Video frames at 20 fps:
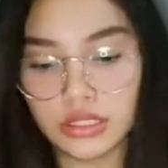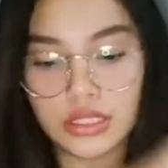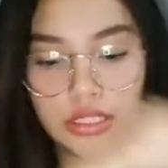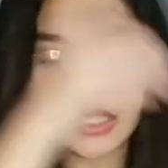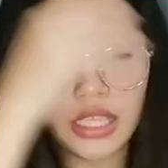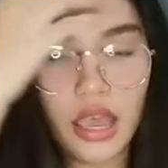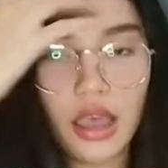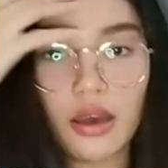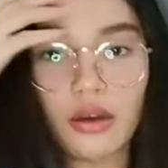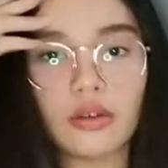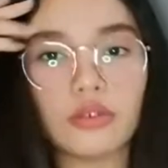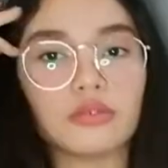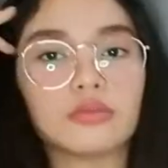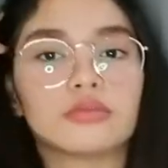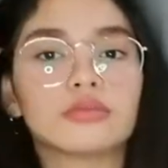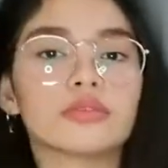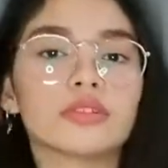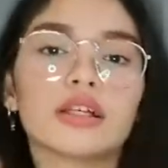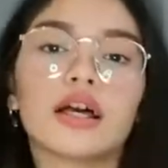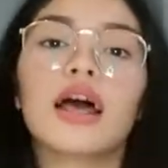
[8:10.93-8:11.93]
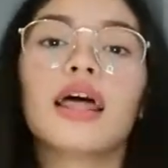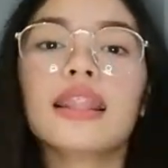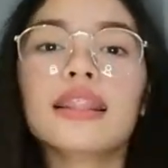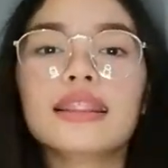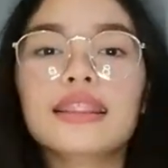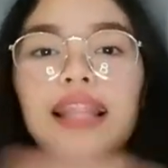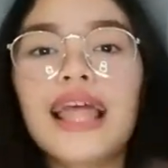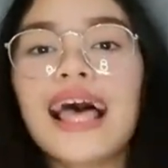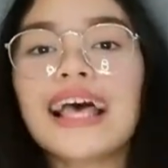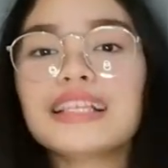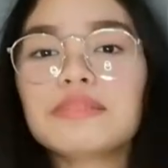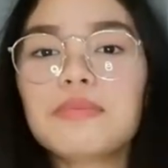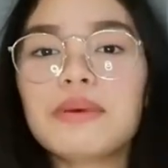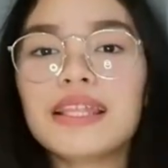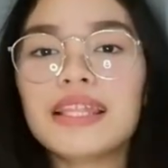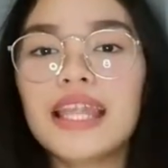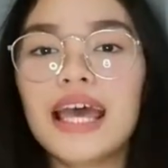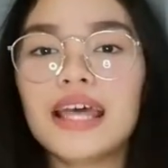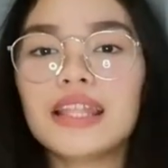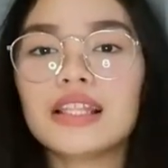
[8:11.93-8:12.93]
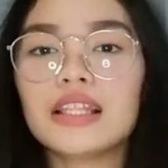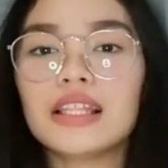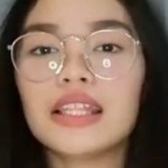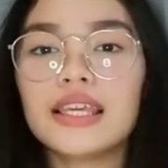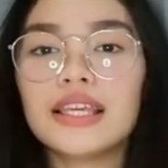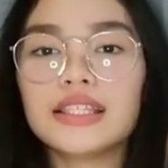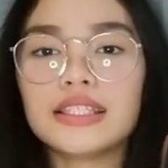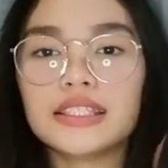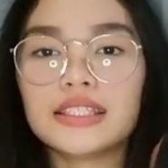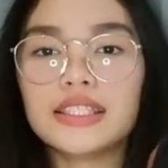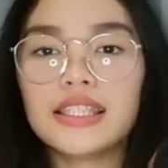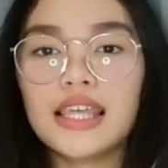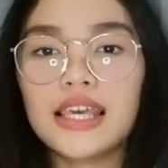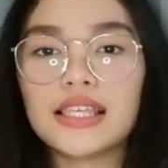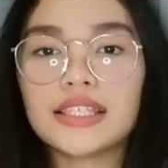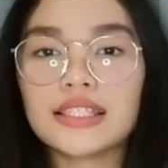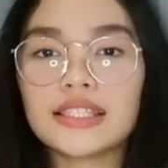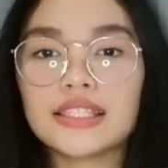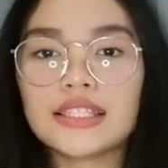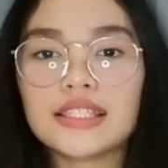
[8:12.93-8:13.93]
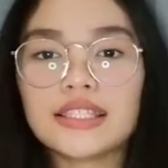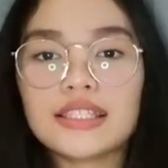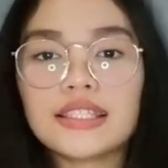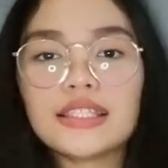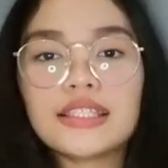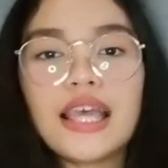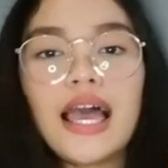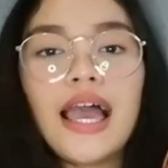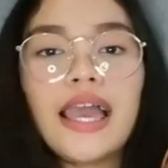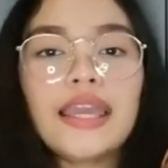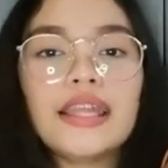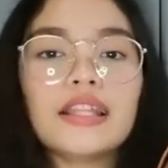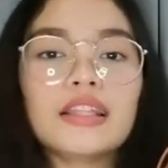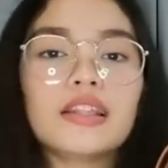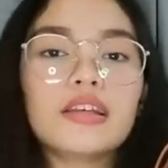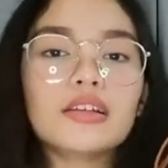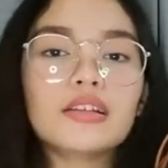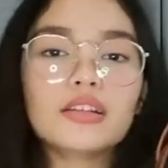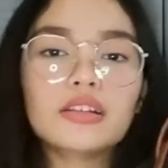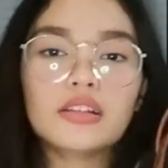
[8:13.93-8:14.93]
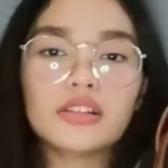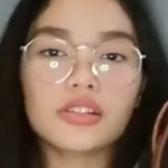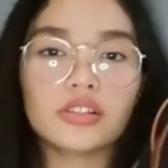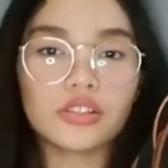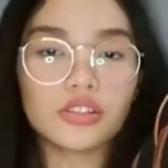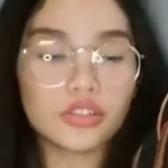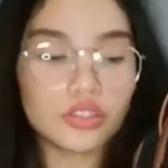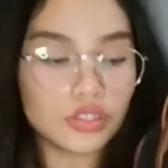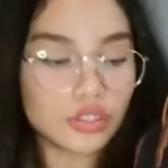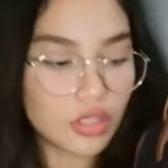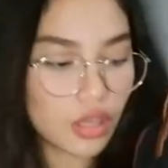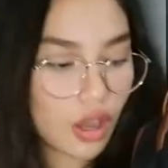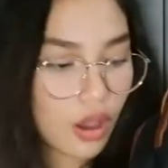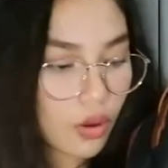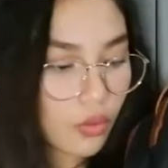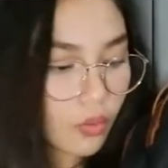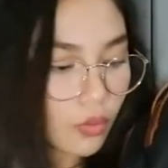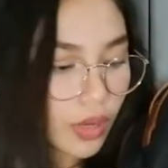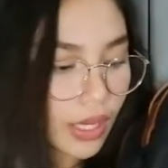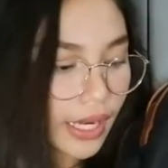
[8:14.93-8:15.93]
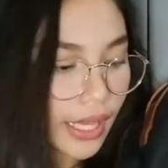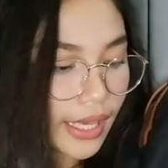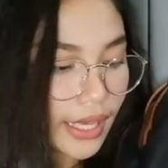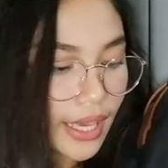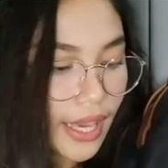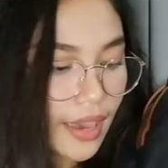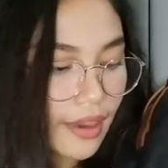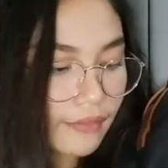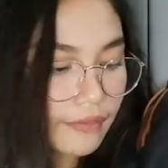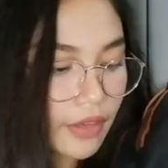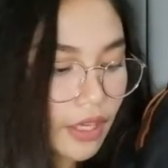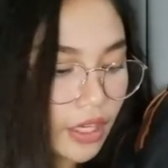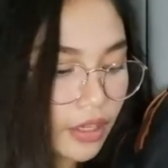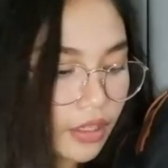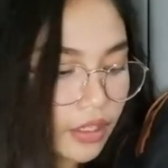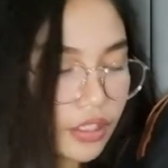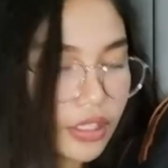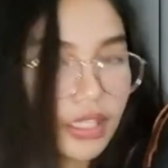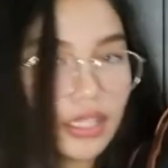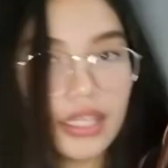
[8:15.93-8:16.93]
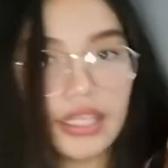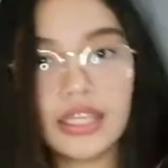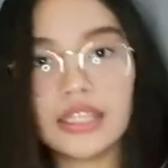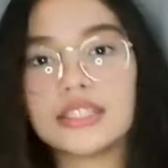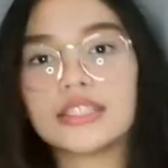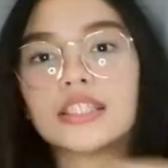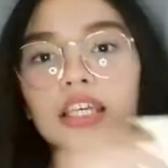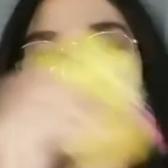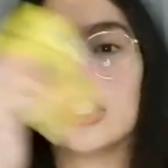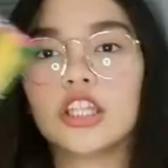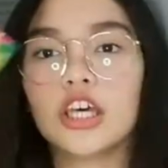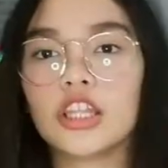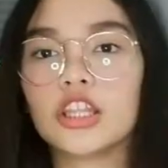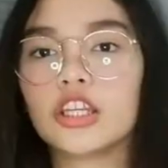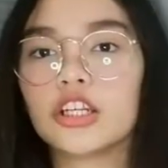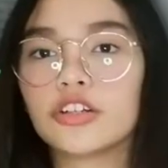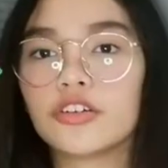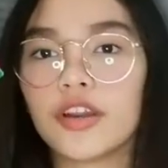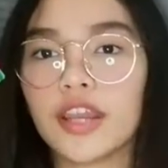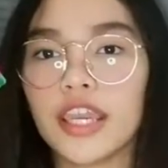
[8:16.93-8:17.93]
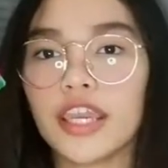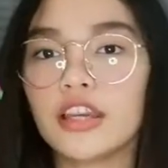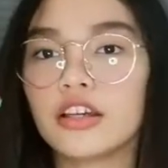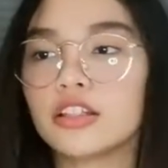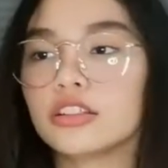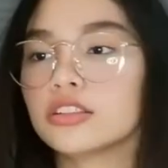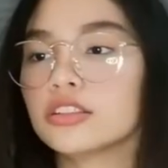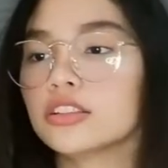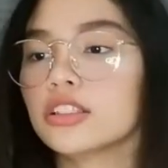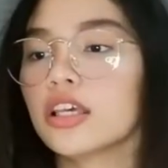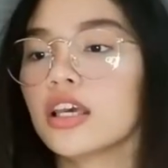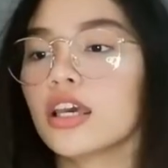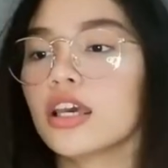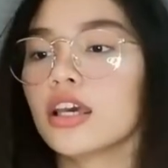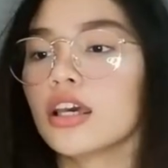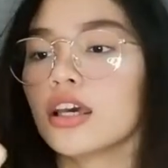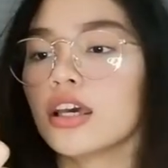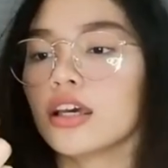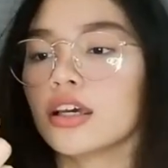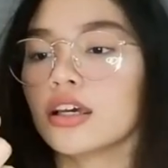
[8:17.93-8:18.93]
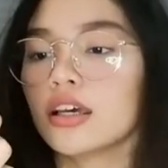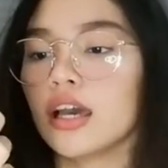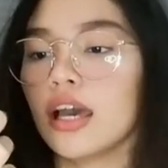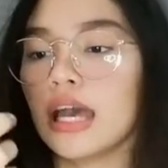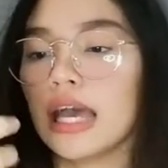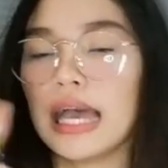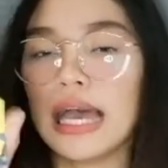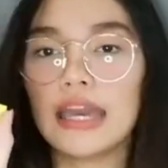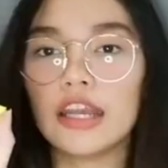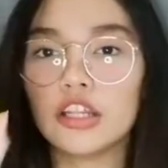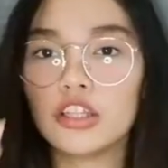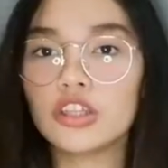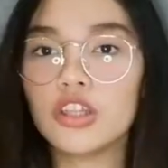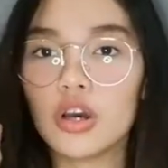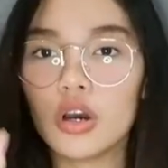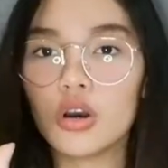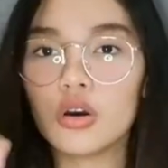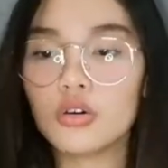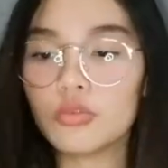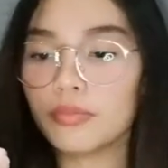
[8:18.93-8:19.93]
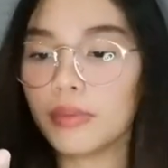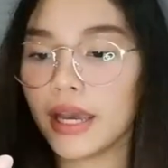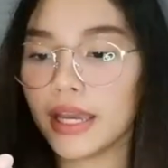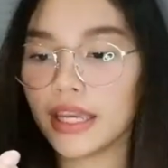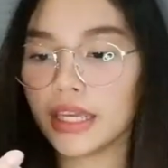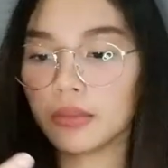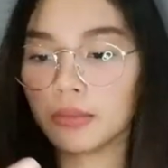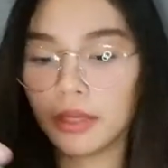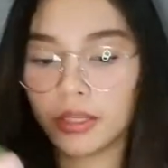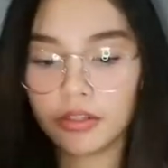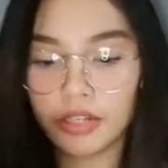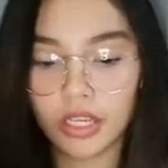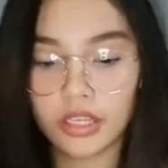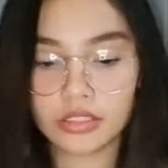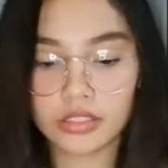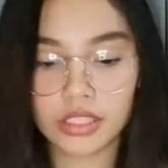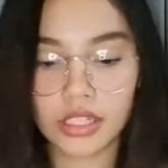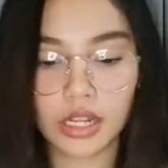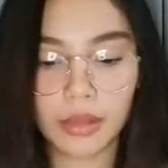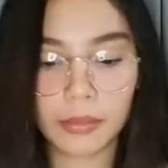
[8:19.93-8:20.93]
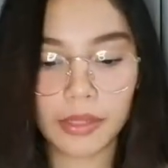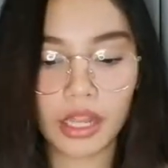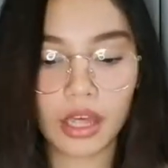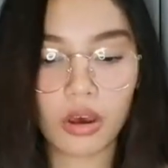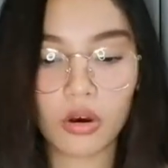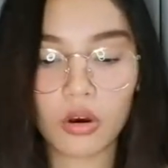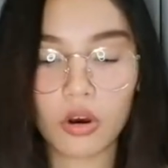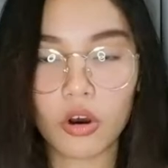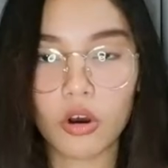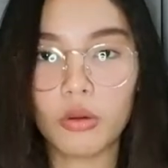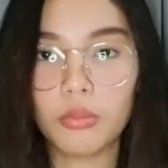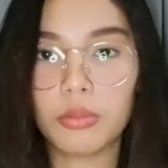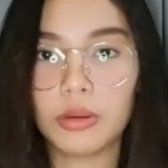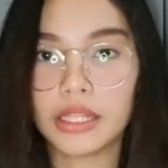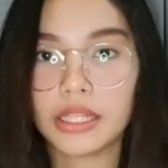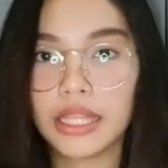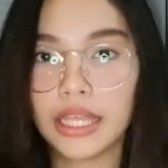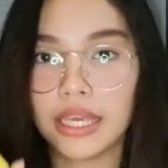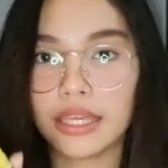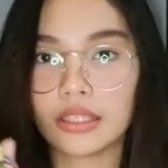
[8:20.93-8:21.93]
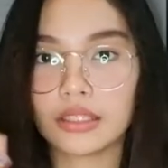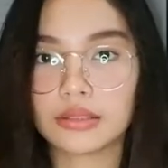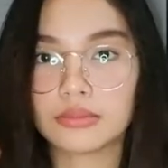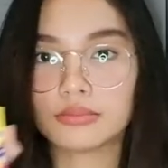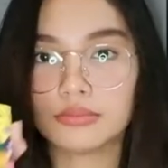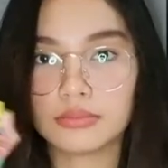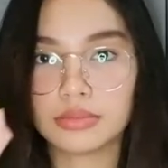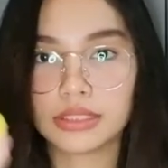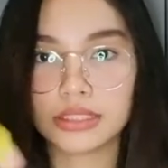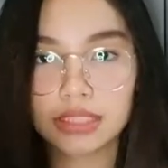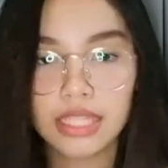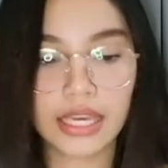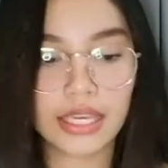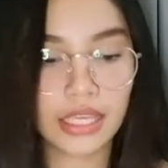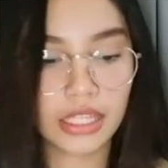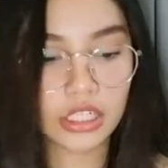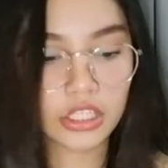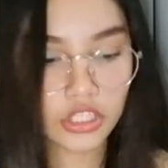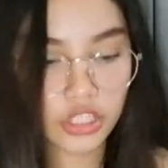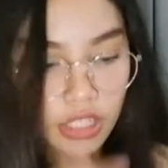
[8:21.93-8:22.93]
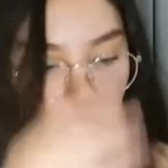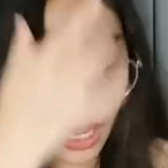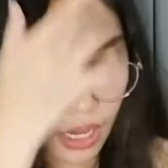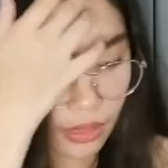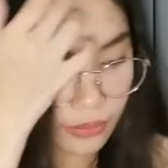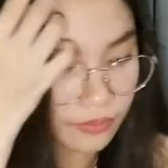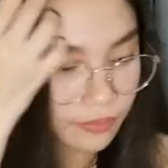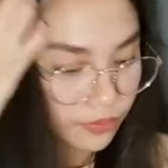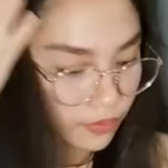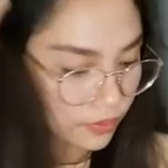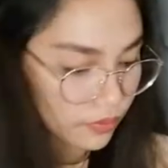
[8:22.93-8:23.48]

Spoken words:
So, last but not least, this side. So, what I have here is another crayon. I don't know bakit may crayons na naman ako, but like, basta yan siya.